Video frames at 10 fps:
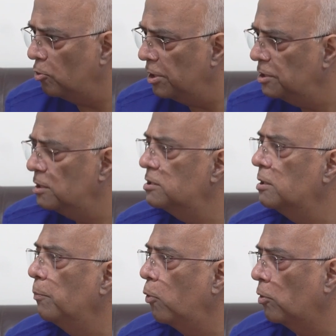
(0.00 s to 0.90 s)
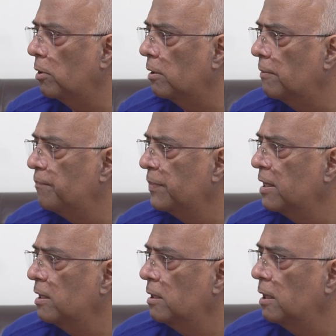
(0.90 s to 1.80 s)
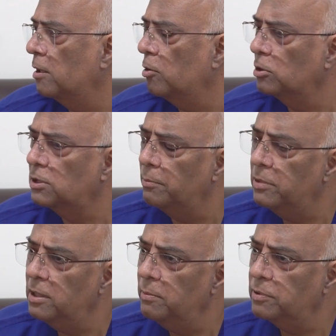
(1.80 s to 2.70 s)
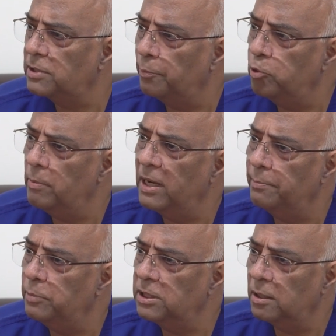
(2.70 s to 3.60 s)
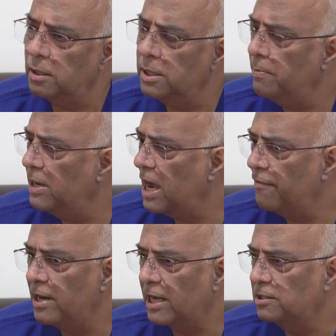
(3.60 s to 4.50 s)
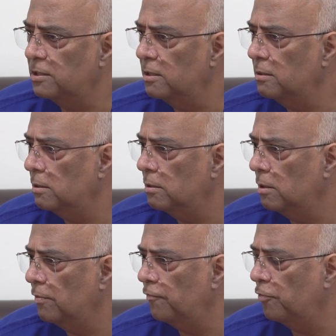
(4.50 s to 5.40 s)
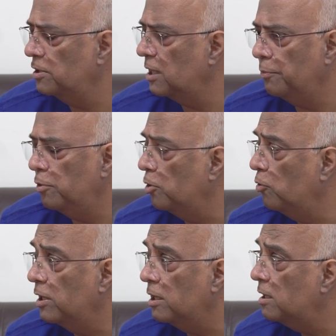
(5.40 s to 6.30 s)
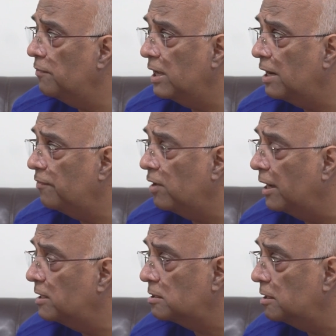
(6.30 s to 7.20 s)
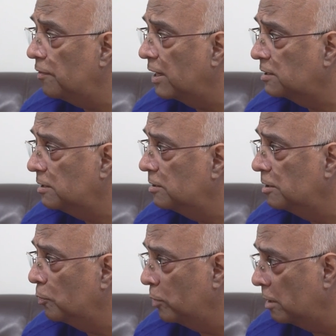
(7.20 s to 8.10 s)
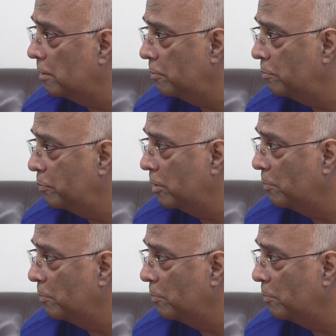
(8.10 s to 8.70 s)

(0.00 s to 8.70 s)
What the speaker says: donation is important. You know, somebody, some poor man, bichara, he may have an accident. For example, you know, in India, we have the highest rate of accidents in the world per